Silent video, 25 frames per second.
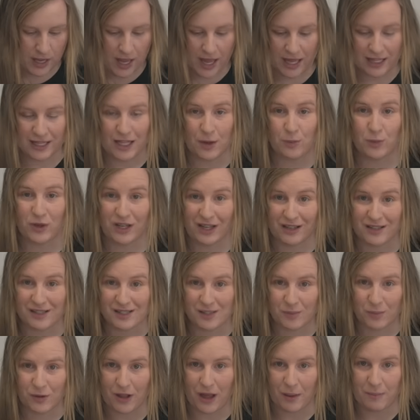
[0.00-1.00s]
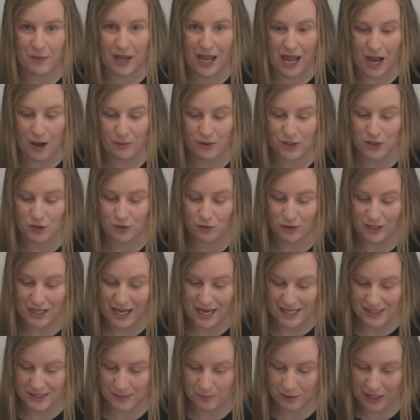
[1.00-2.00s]
and then we need to supply power to the
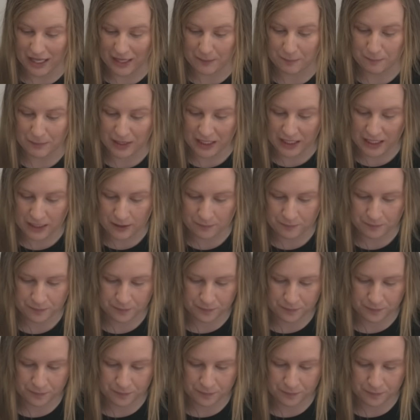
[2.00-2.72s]
S Play Mini.